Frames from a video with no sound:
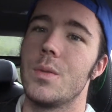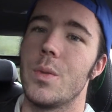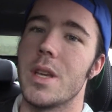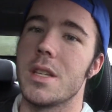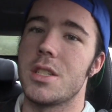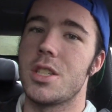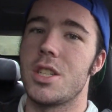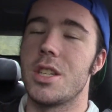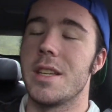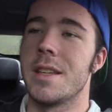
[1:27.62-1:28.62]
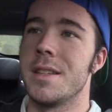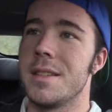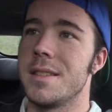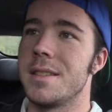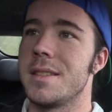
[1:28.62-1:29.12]
which
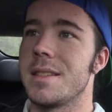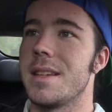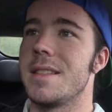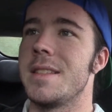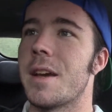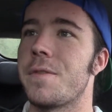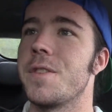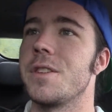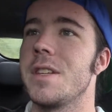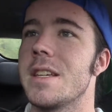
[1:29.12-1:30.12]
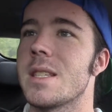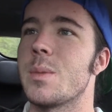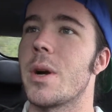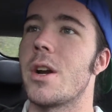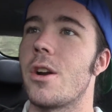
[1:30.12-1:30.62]
is definitely
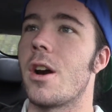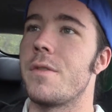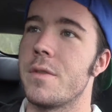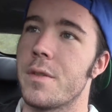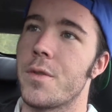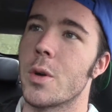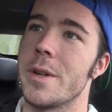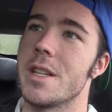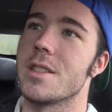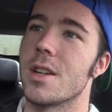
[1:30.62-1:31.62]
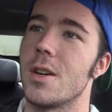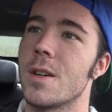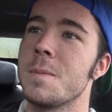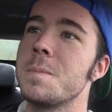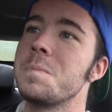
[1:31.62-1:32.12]
inspired off of a 4-minute song,